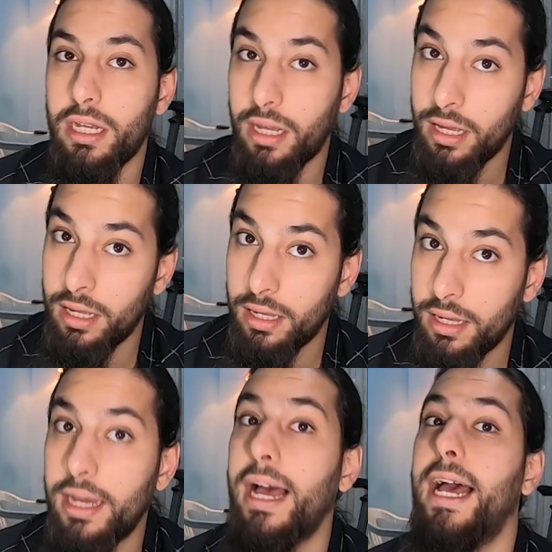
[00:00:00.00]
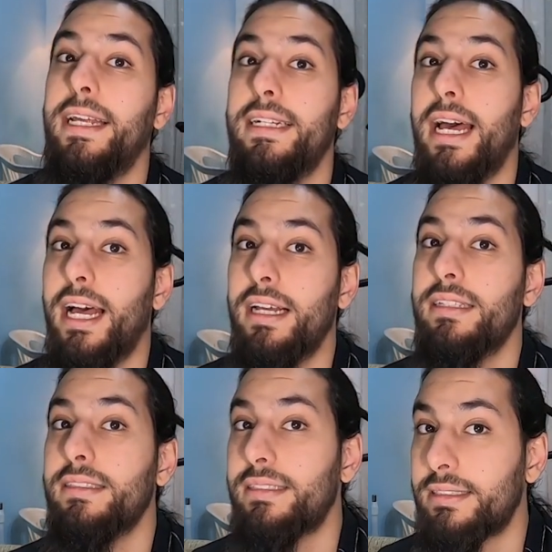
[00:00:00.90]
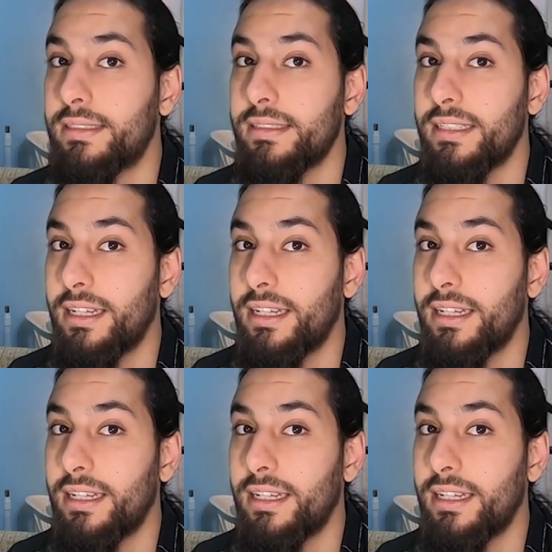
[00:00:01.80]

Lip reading: K and a S.